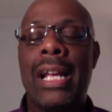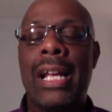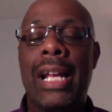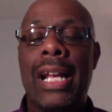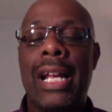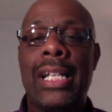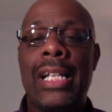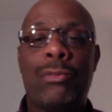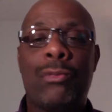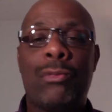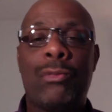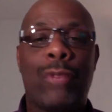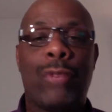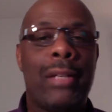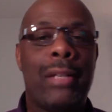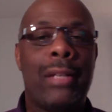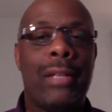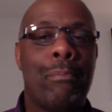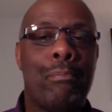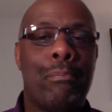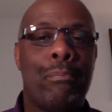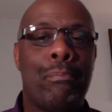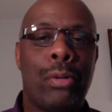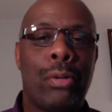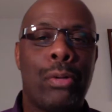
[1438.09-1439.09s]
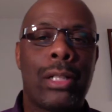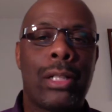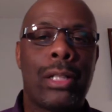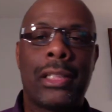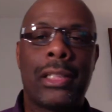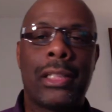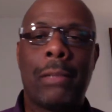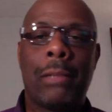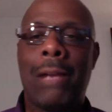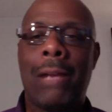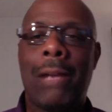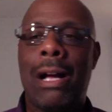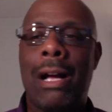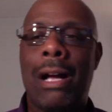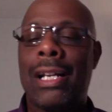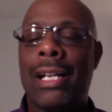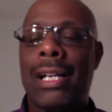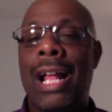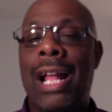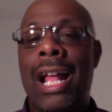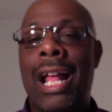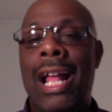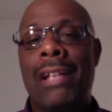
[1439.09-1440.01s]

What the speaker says: and he's written books about it.